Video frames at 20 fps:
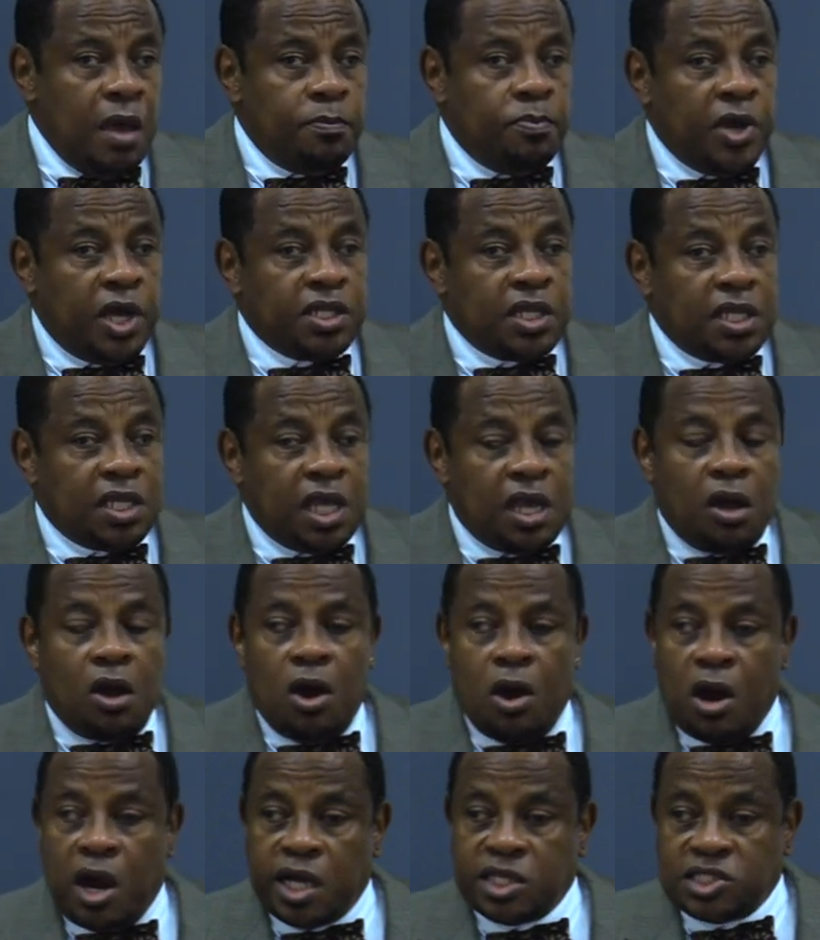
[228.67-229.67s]
But there
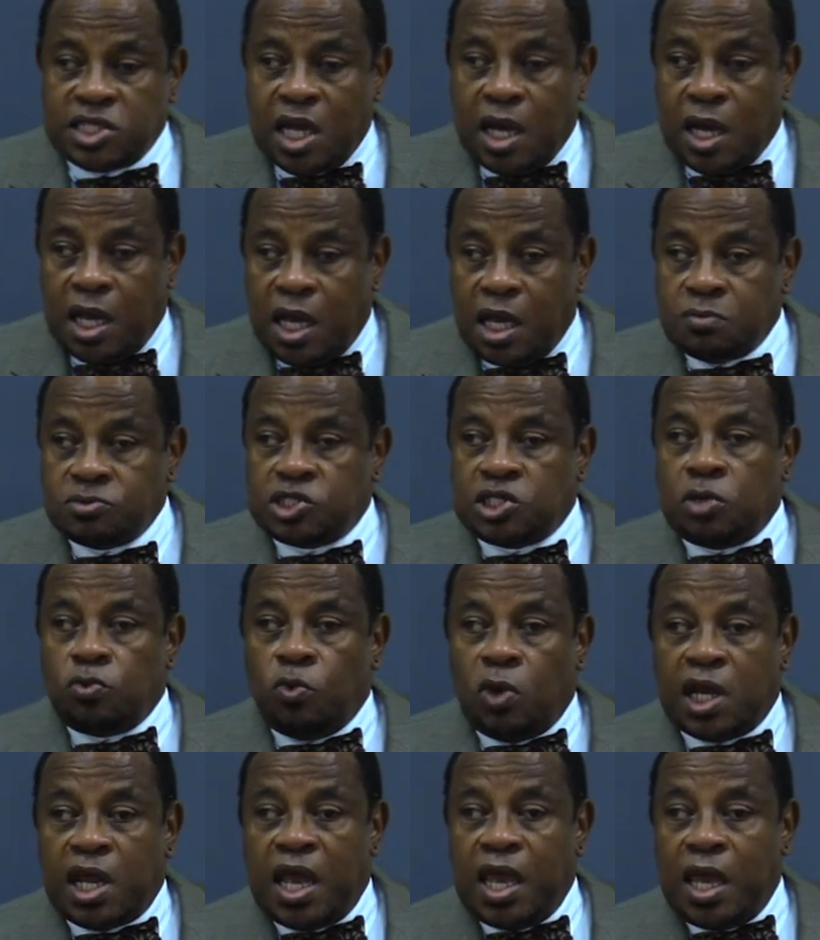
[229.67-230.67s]
are times, and
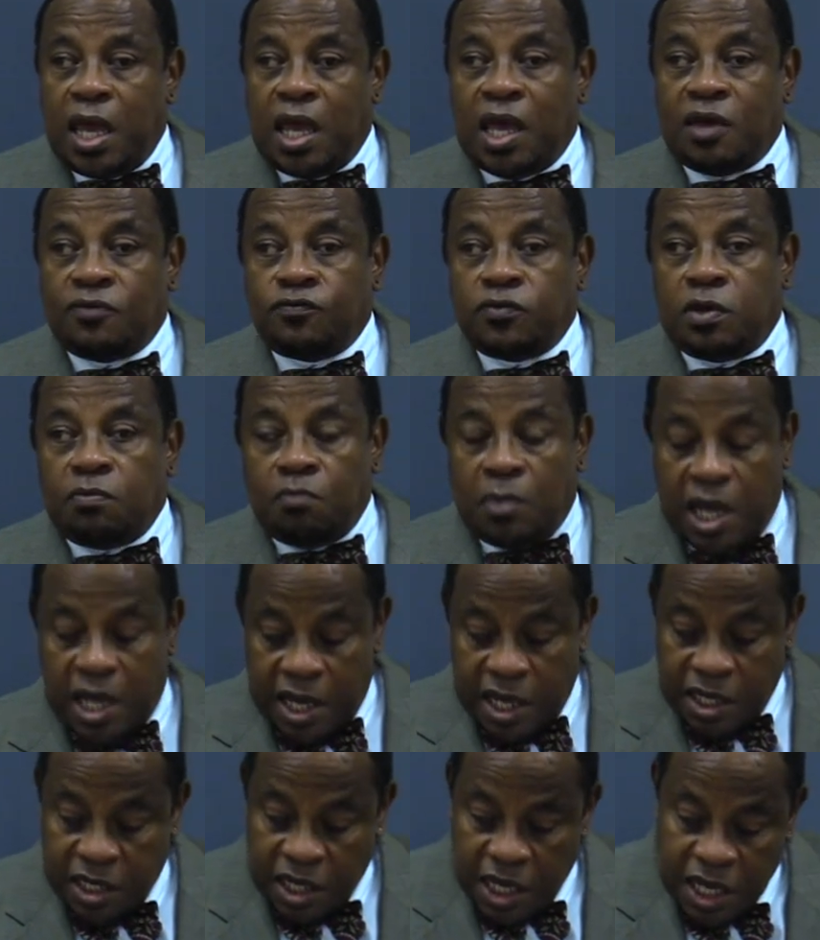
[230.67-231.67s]
what I have in
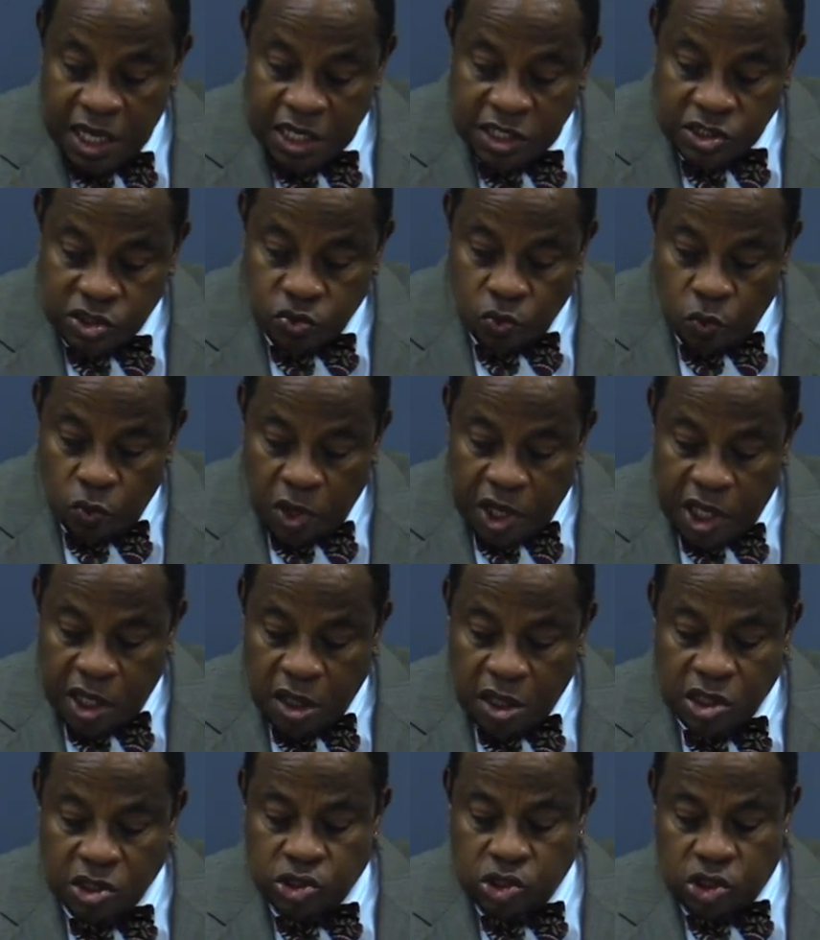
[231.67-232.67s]
mind is
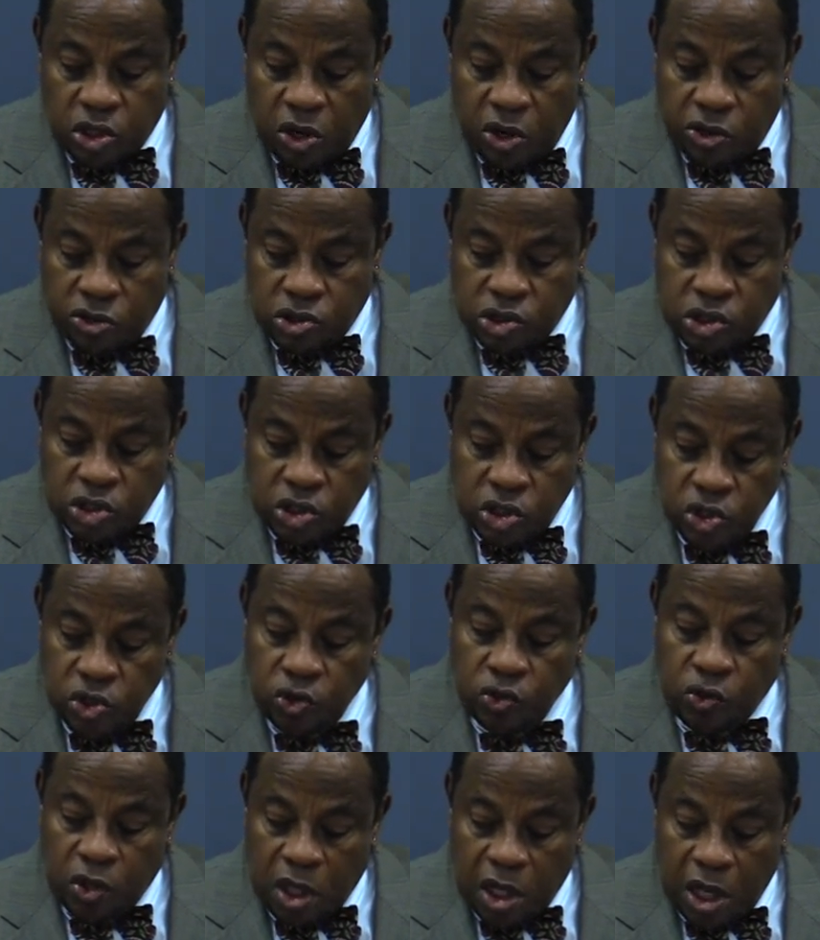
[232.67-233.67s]
when the church
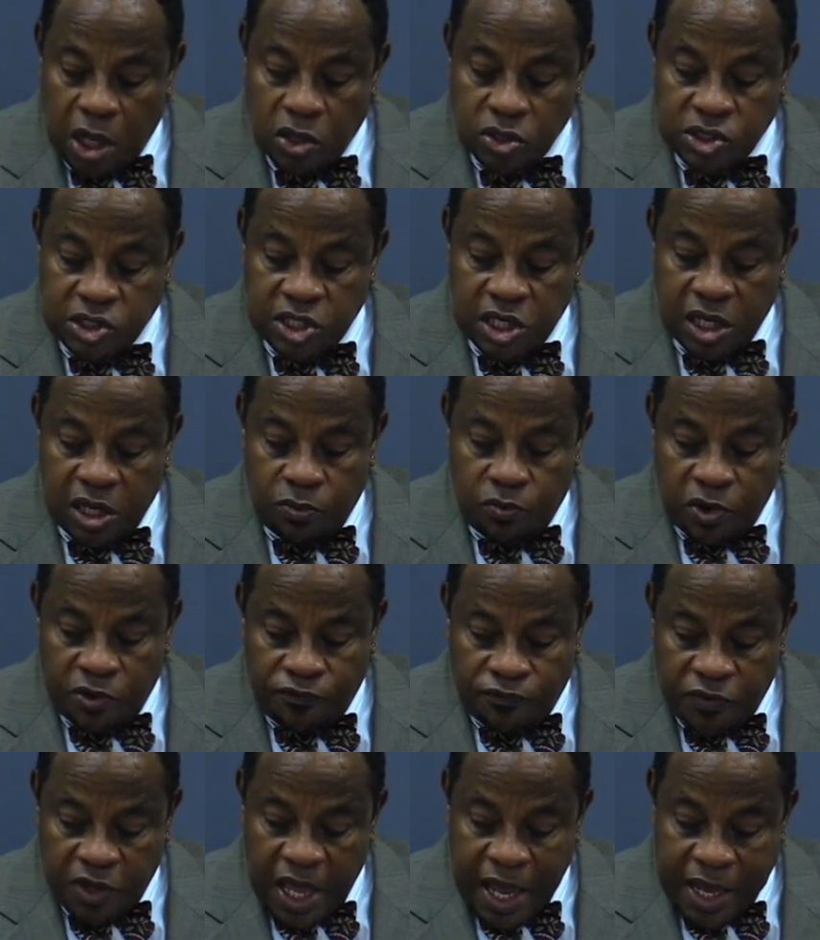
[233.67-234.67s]
too closely
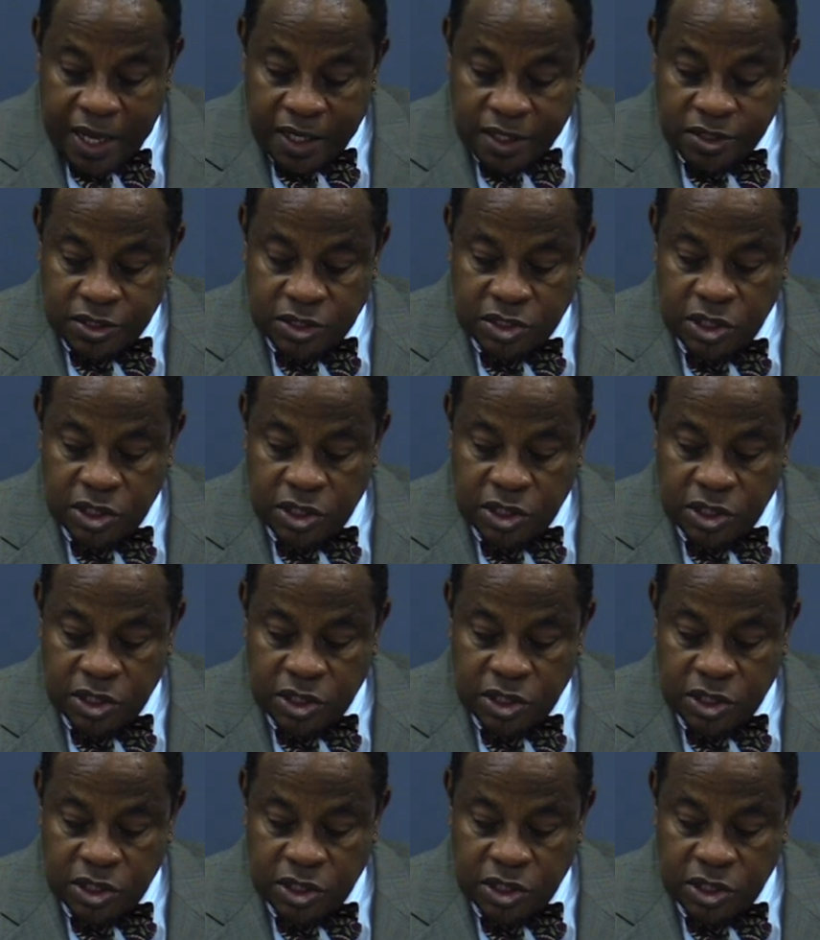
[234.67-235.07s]
reflects